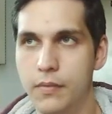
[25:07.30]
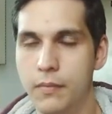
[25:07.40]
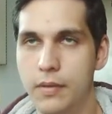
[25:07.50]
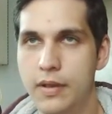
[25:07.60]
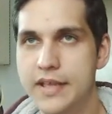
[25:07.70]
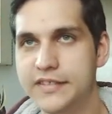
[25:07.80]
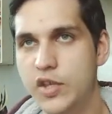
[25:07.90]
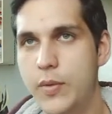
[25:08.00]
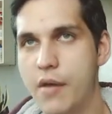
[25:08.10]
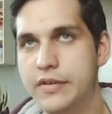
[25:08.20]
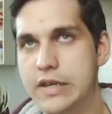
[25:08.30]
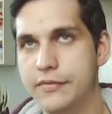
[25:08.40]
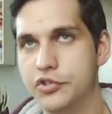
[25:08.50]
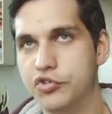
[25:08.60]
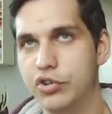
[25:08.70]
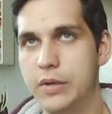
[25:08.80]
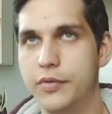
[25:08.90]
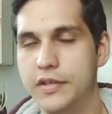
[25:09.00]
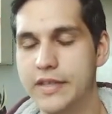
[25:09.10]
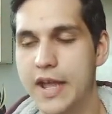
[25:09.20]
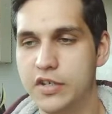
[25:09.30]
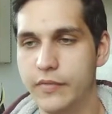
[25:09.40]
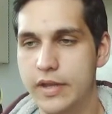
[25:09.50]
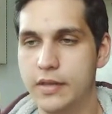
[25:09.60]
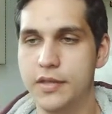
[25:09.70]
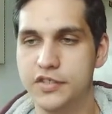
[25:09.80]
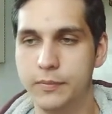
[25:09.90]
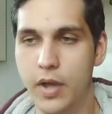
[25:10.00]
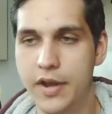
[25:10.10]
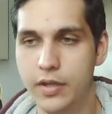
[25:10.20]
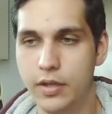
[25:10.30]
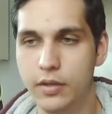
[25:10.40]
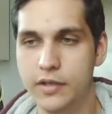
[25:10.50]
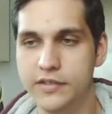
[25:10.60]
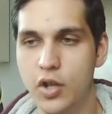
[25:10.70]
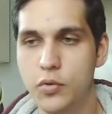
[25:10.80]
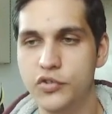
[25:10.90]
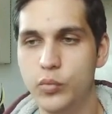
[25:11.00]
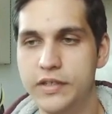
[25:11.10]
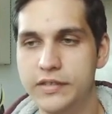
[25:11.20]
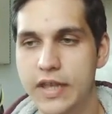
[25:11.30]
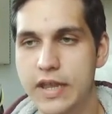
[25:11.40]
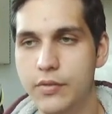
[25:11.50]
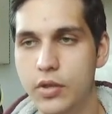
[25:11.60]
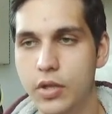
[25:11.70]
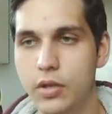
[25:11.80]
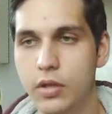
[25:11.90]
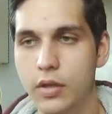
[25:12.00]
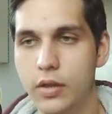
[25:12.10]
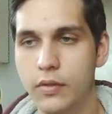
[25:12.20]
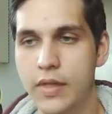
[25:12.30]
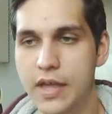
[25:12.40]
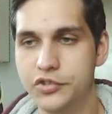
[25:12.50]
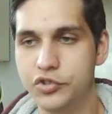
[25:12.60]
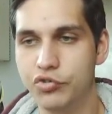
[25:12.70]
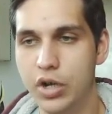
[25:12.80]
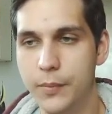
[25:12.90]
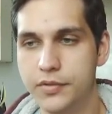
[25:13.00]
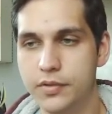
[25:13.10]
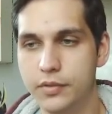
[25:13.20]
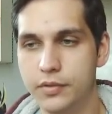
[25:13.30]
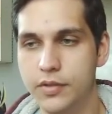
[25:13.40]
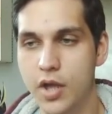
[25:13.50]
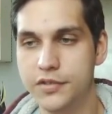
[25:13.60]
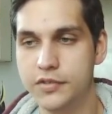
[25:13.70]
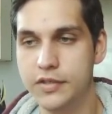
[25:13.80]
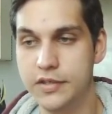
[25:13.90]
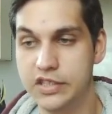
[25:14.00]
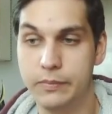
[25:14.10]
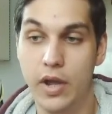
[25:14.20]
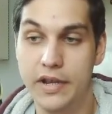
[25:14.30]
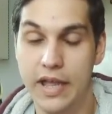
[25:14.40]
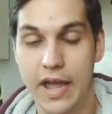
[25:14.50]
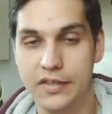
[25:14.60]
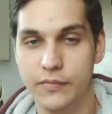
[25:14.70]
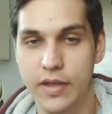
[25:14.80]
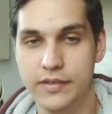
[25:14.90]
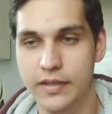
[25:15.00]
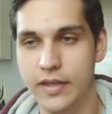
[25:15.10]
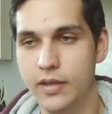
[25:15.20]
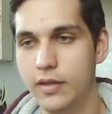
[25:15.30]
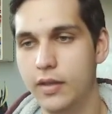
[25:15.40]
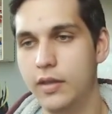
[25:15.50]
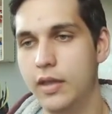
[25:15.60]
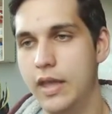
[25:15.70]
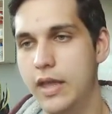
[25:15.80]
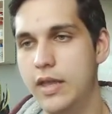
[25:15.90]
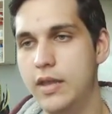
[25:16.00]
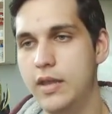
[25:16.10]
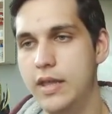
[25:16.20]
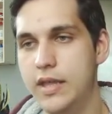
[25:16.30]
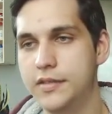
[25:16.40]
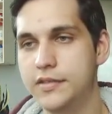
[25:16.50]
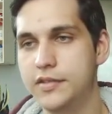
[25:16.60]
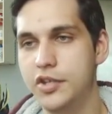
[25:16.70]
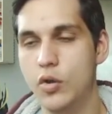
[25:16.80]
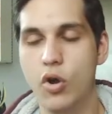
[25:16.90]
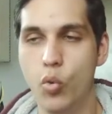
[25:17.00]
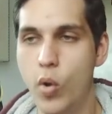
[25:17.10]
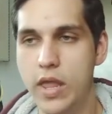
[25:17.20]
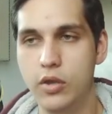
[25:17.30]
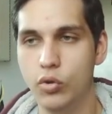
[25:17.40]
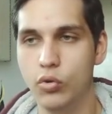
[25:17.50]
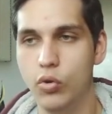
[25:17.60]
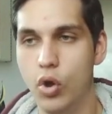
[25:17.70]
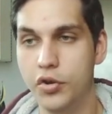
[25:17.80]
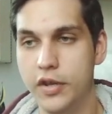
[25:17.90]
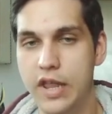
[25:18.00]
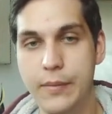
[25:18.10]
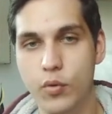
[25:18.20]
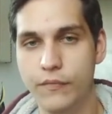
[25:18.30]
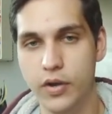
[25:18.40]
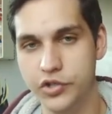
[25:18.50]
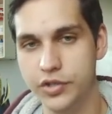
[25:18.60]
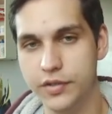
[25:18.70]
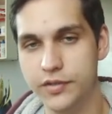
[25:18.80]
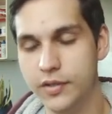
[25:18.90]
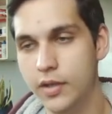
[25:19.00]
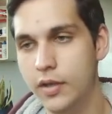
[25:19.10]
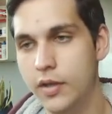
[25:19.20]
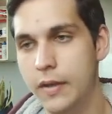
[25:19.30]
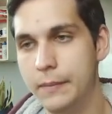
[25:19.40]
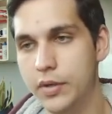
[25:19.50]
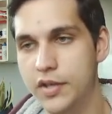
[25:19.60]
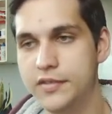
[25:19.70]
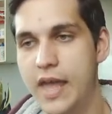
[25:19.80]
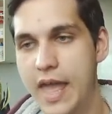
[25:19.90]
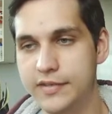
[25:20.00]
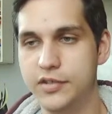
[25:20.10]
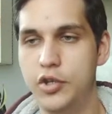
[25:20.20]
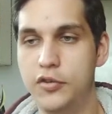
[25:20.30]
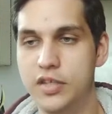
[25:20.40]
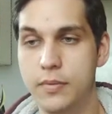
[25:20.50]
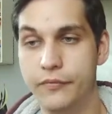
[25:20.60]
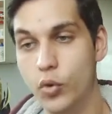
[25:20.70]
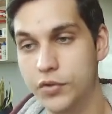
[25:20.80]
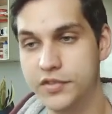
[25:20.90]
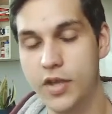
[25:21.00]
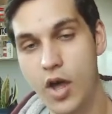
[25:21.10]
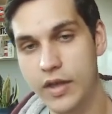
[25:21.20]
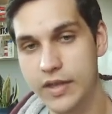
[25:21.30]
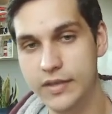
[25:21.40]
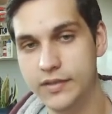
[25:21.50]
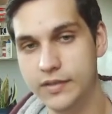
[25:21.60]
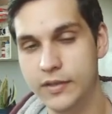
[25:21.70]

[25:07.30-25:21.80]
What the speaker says: let's say we have a different script that is activating this spider. As long as we say that that script does the spider activating in its, awake or on enable functions, because they're executed before start is,